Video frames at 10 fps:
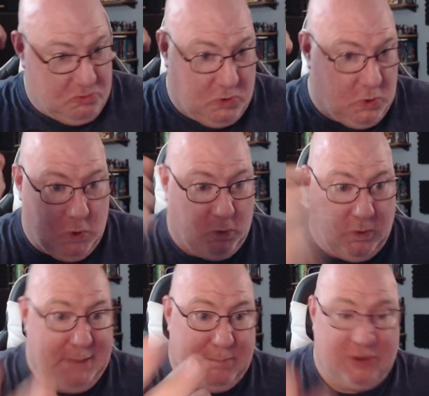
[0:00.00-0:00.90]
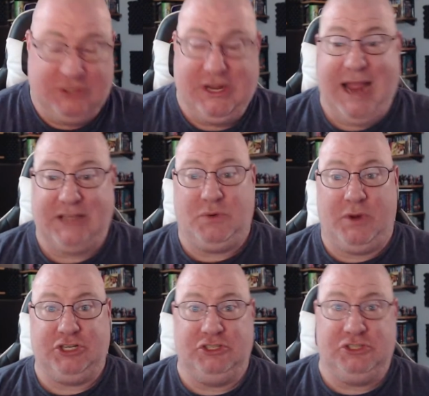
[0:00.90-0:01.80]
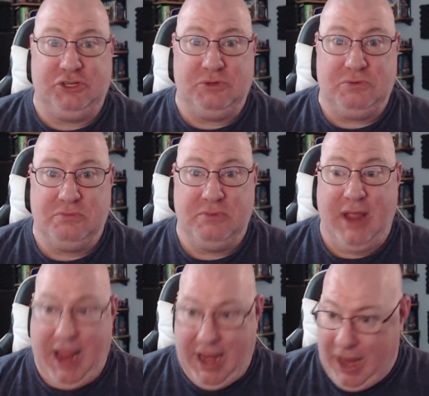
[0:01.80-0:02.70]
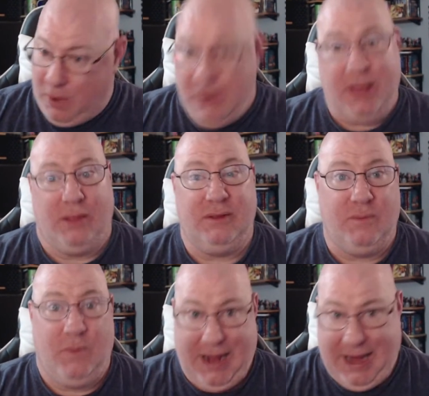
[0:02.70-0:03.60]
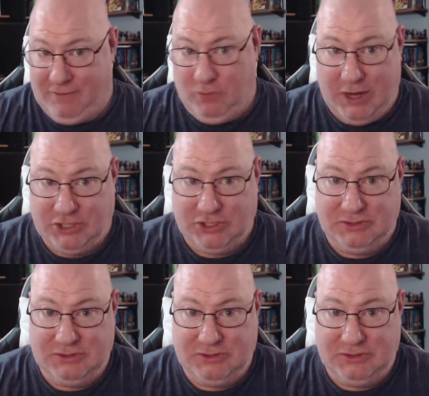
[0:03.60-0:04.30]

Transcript: Great person to ask questions to, and I will when I have questions.